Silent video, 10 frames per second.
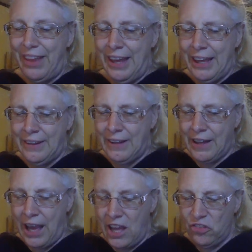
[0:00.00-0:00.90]
in the
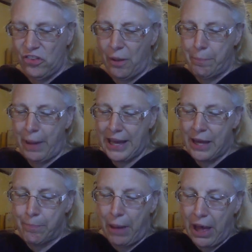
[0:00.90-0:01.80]
case of
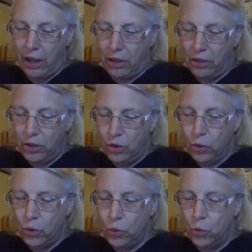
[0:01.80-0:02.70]
Becky Bell,
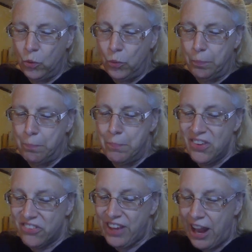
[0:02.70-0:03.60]
who
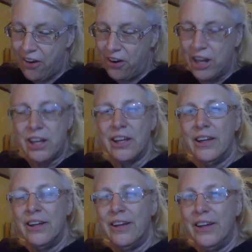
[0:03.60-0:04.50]
miscarried,
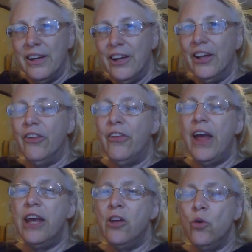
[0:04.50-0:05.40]

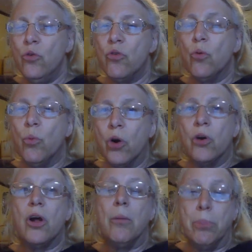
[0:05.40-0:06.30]
they used the
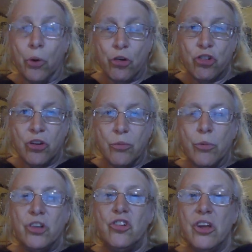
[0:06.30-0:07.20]
word abortion,
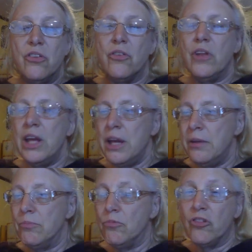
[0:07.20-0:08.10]
which is
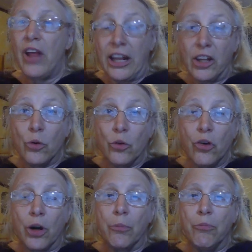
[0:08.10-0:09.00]
the technical
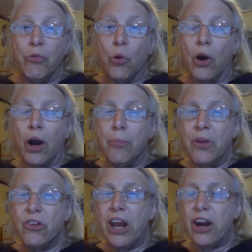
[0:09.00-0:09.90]
term for a
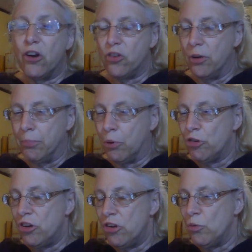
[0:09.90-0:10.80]
miscarriage. An
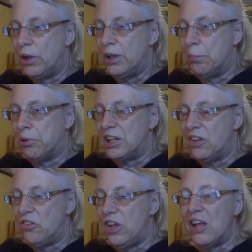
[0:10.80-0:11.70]
abortion is when the
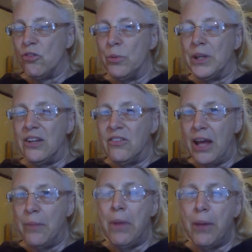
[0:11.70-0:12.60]
pregnancy ends with a
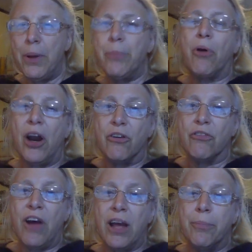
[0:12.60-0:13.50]
dead baby prior to
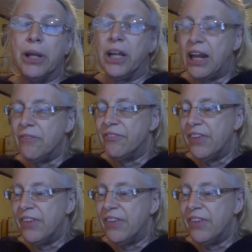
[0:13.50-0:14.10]
viability.